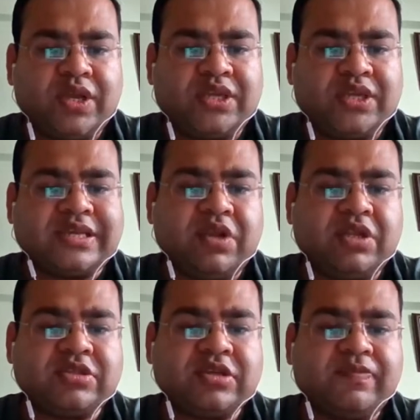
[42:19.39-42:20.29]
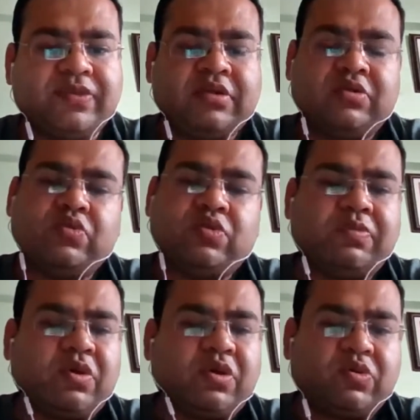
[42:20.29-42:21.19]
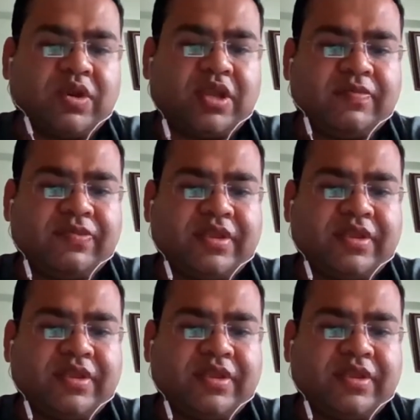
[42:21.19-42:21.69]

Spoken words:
ways and means to keep on going.